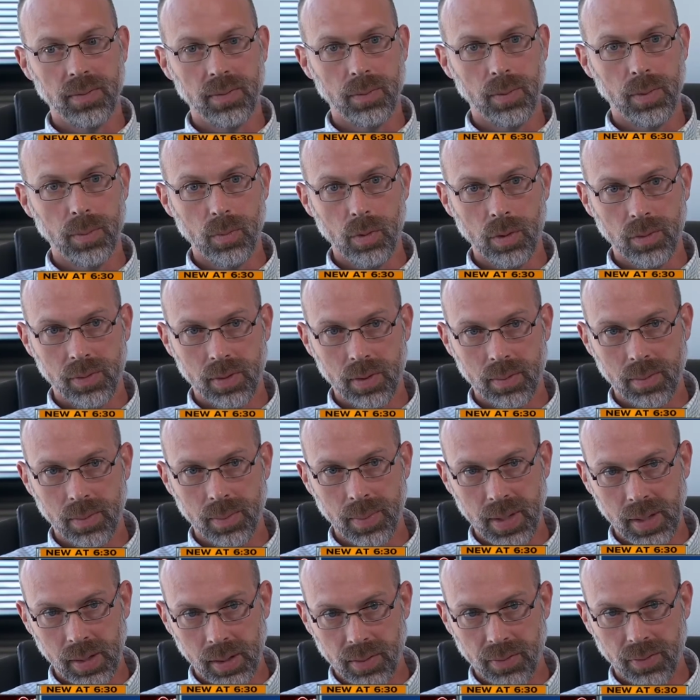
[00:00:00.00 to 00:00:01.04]
removed him
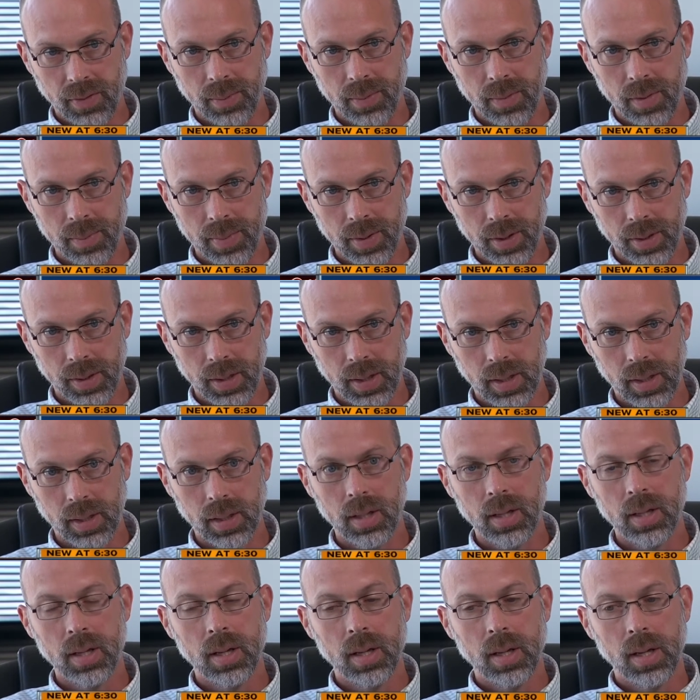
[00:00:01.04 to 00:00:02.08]
immediately from the building.
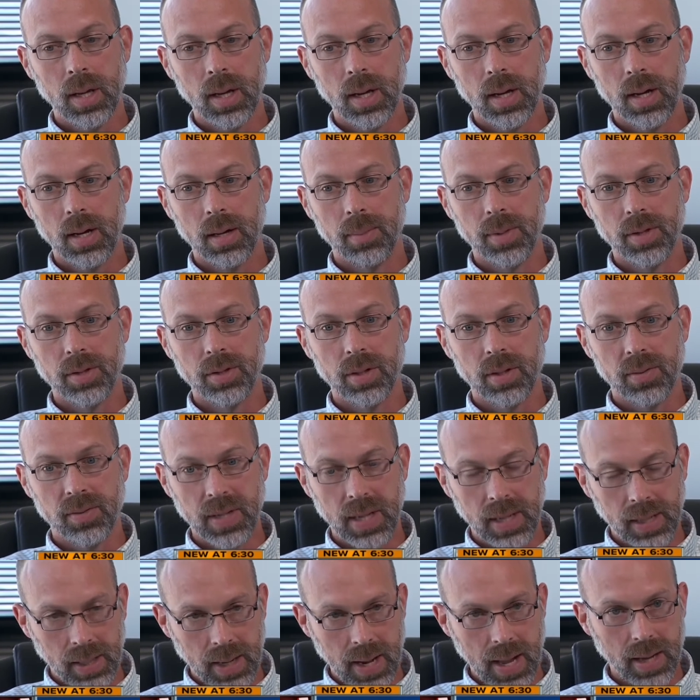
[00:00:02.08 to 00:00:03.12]
Um, they should have
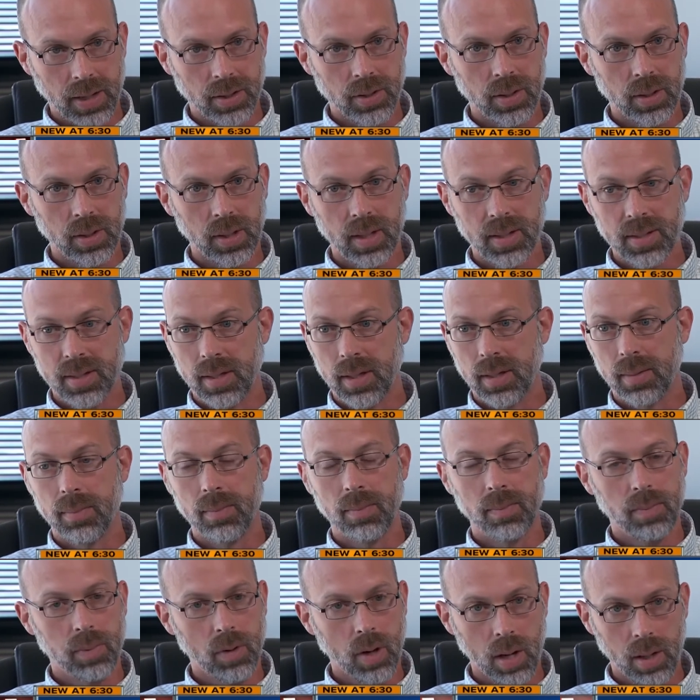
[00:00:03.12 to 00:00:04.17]
taken action against
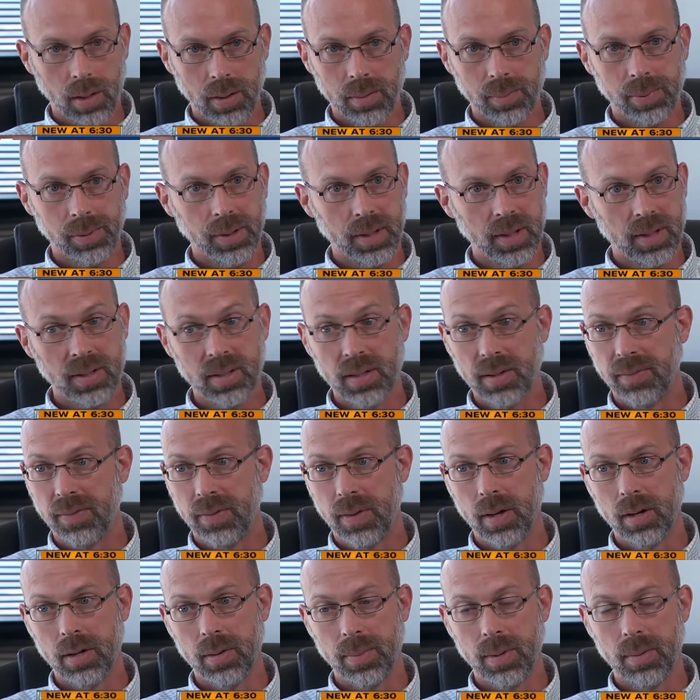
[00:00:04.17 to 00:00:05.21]
him, called the police. If
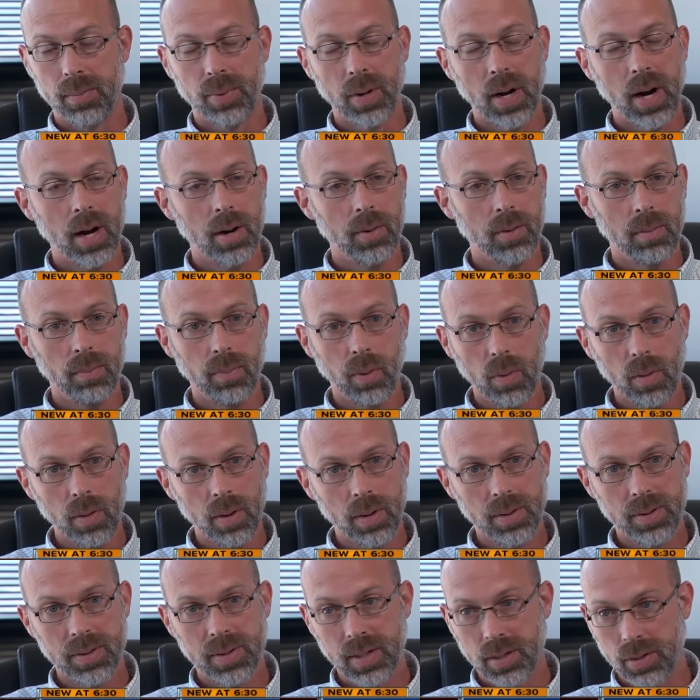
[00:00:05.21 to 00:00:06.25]
there had been prior
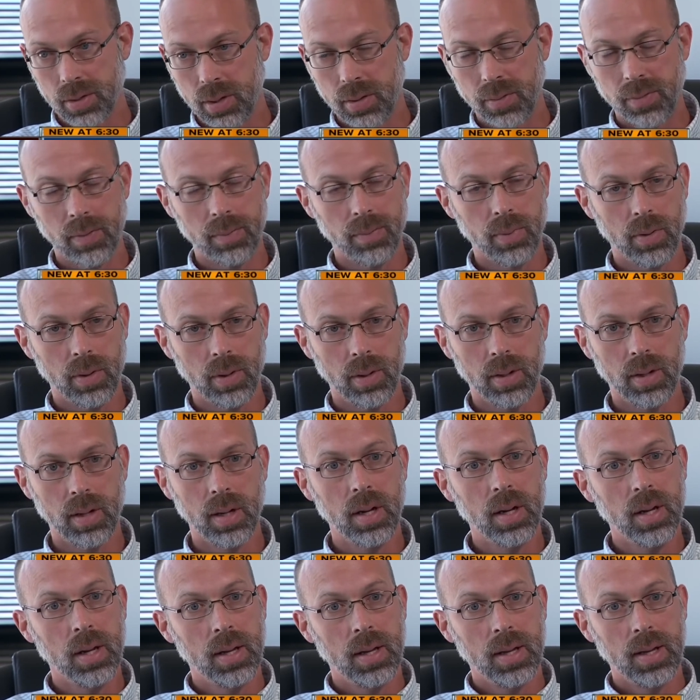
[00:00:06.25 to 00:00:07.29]
reports, they should have reported
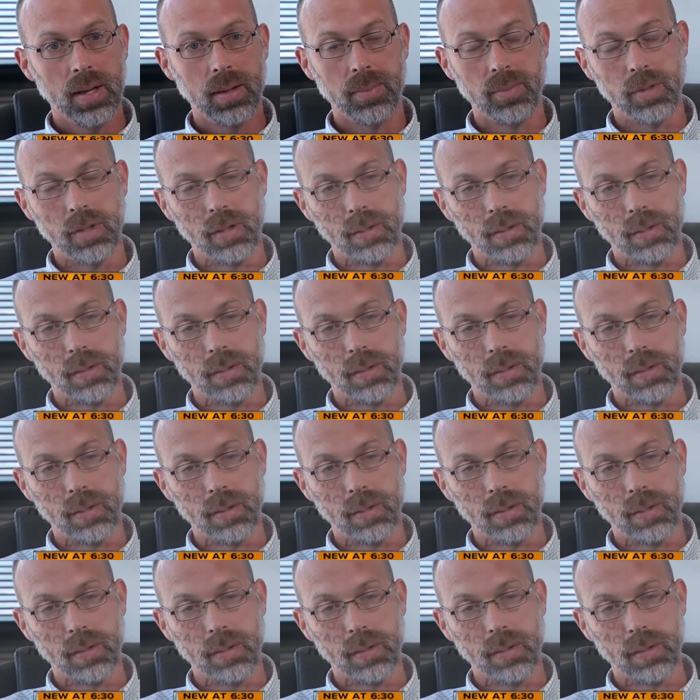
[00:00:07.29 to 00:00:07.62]
him to the